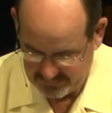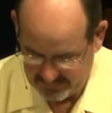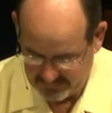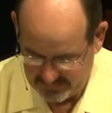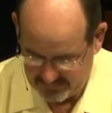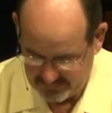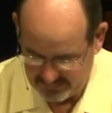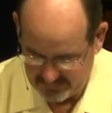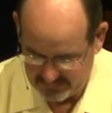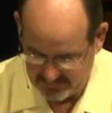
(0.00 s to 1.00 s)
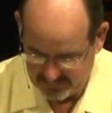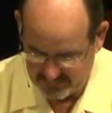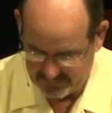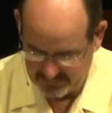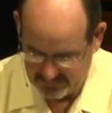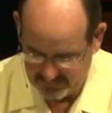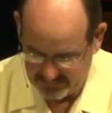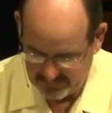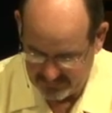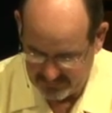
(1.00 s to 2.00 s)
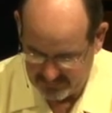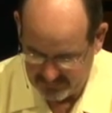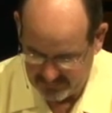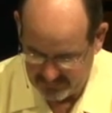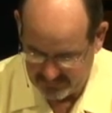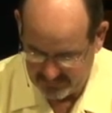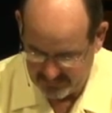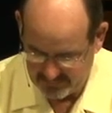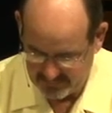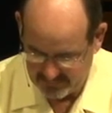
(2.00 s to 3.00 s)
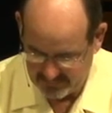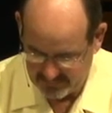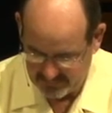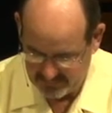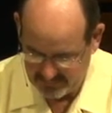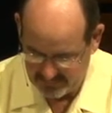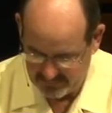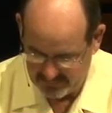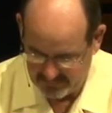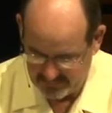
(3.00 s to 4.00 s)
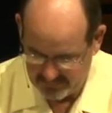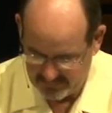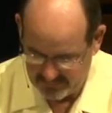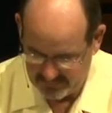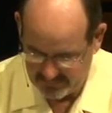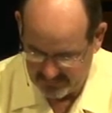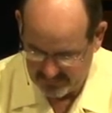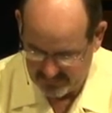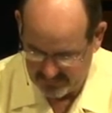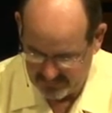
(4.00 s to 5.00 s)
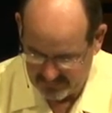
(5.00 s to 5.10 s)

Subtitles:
[no speech]